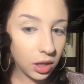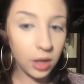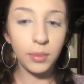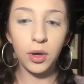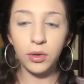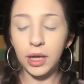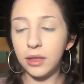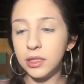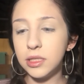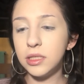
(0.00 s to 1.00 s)
um, oh yeah,
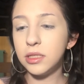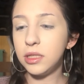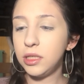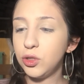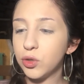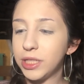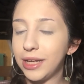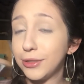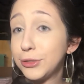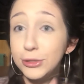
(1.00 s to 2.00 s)
this is the
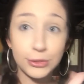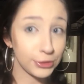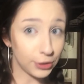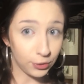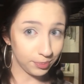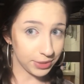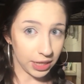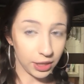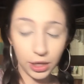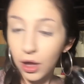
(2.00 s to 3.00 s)
Jordana Sculpt and